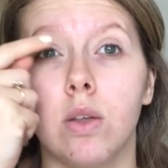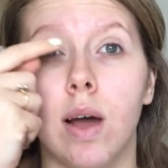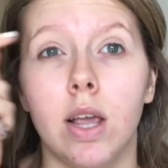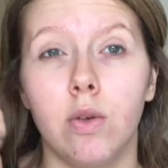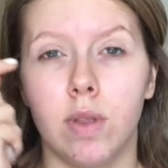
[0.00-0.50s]
So
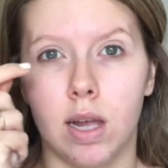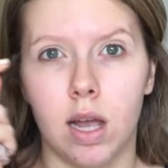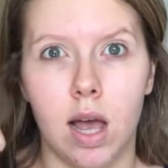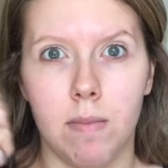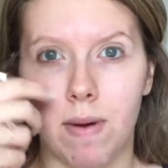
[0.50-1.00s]
I use
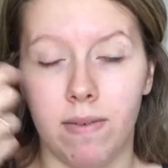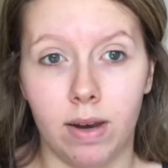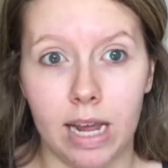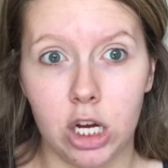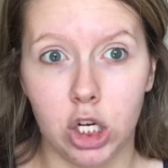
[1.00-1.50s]
like my
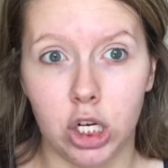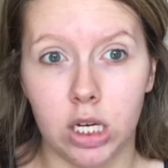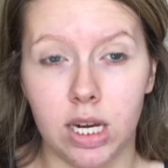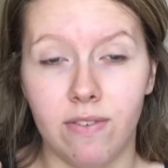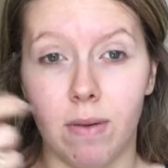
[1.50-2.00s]

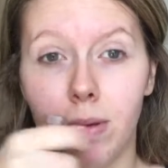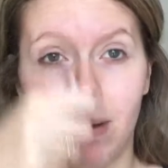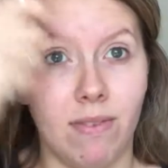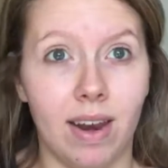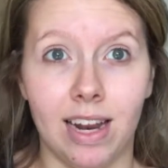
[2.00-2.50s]
foundation. If I put
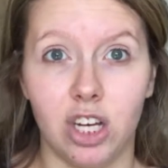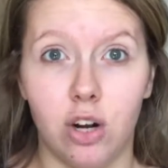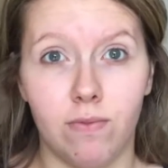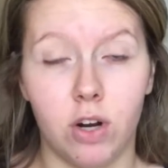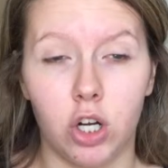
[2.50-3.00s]
my
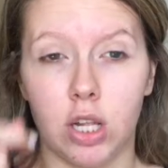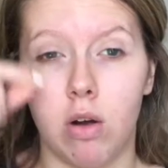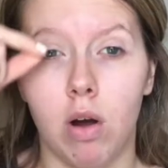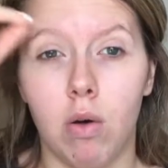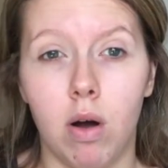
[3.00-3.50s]
foundation on first,
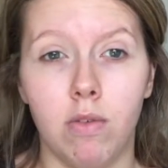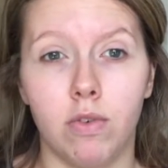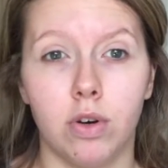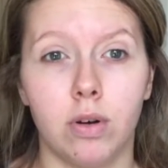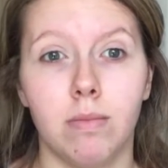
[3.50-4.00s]
I'll go
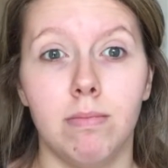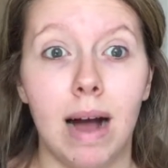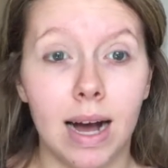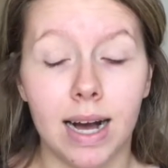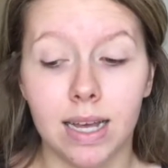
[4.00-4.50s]
over
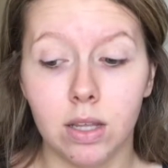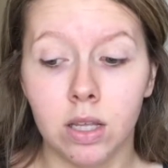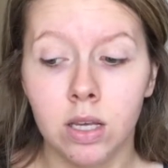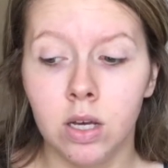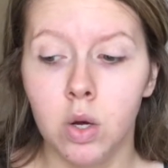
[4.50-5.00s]
my
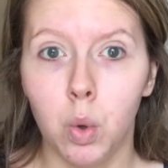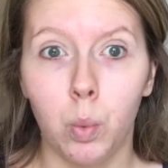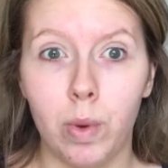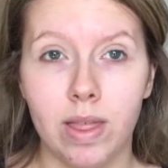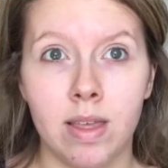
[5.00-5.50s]
eyes
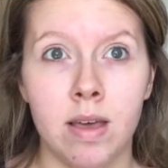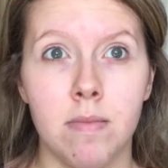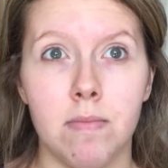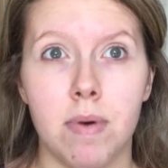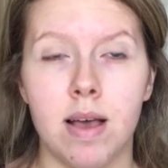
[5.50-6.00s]
with
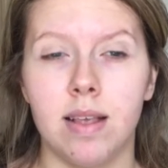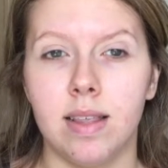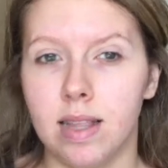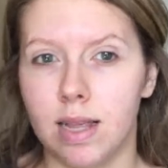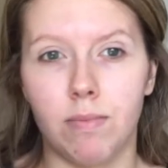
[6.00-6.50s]
it, but
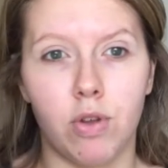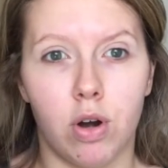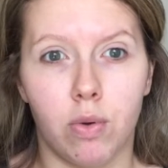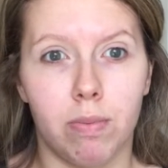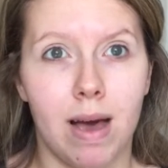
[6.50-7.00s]
since I'm
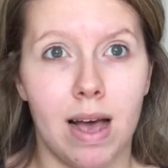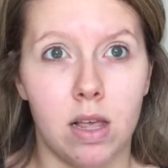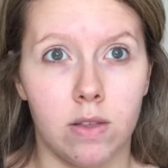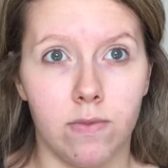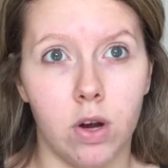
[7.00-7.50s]
starting with my
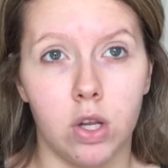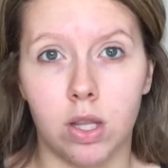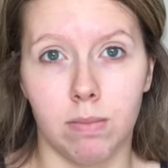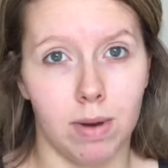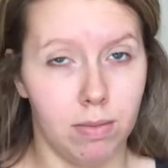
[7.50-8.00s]
eyes
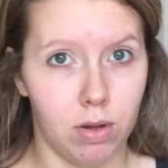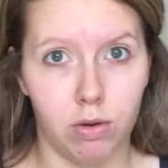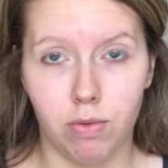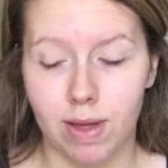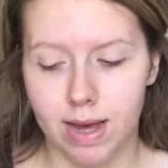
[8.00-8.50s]
first, sometimes I'll
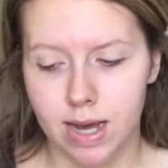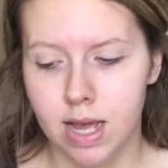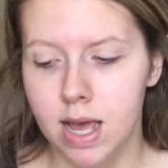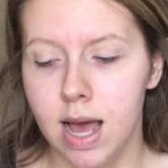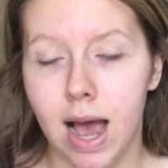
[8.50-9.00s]
do that.
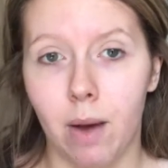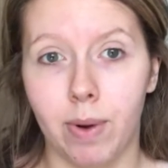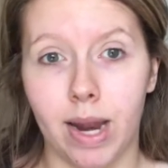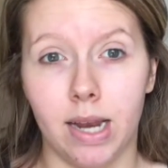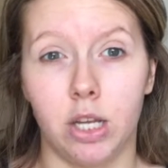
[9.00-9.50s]
I
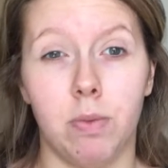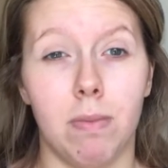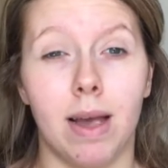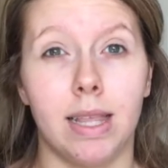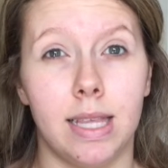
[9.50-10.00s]
went ahead and just put
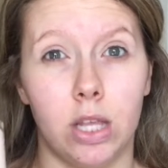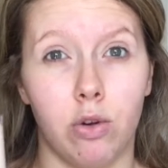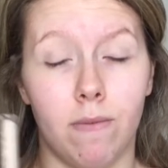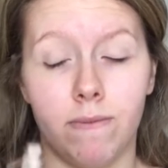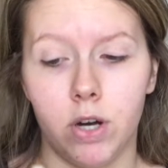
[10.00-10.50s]
my concealer
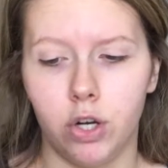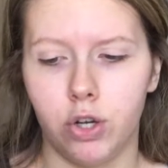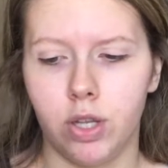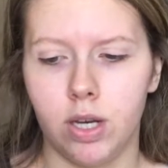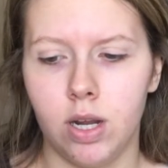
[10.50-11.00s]
on
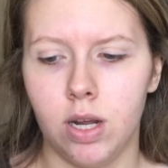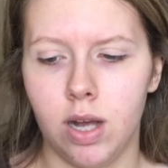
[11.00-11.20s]
first.